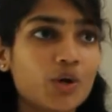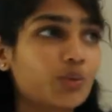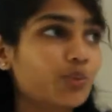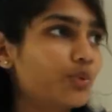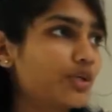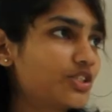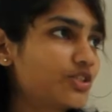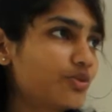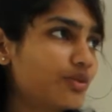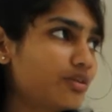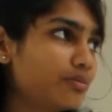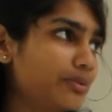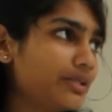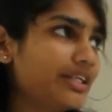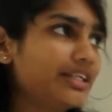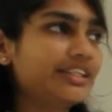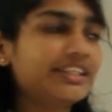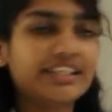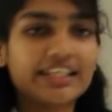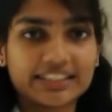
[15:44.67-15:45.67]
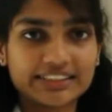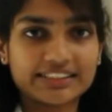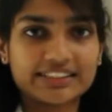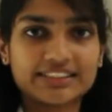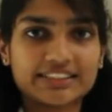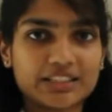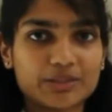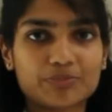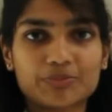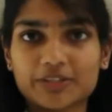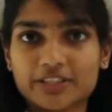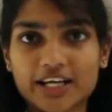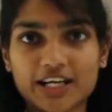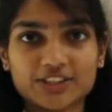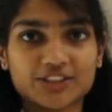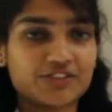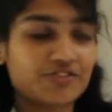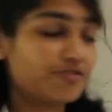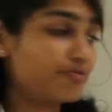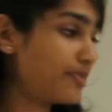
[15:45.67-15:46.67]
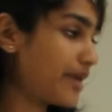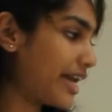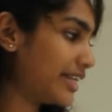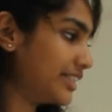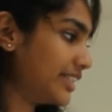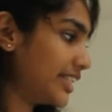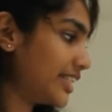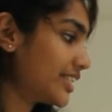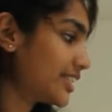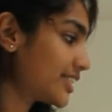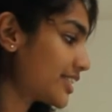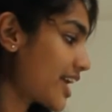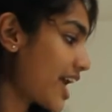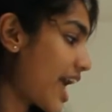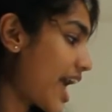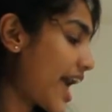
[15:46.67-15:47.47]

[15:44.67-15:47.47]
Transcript: which will be the existing products of brandix.